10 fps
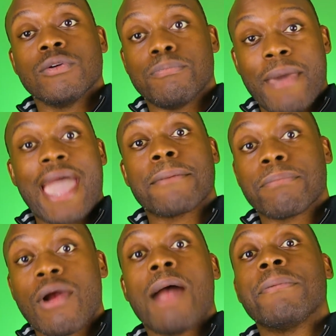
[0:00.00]
back
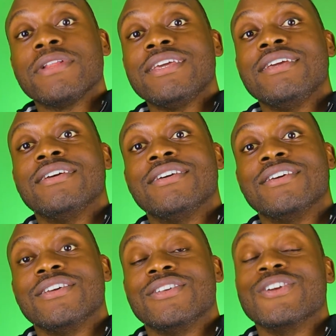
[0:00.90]
properly,
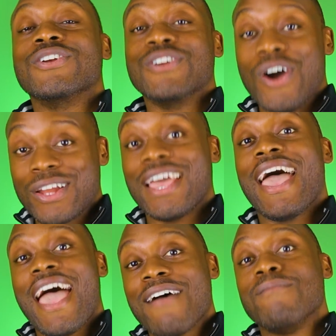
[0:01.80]
you're gonna
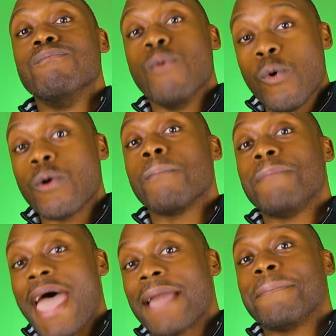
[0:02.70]
have more
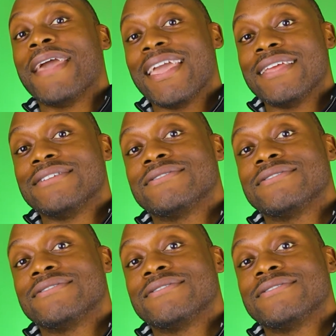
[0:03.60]
back pain.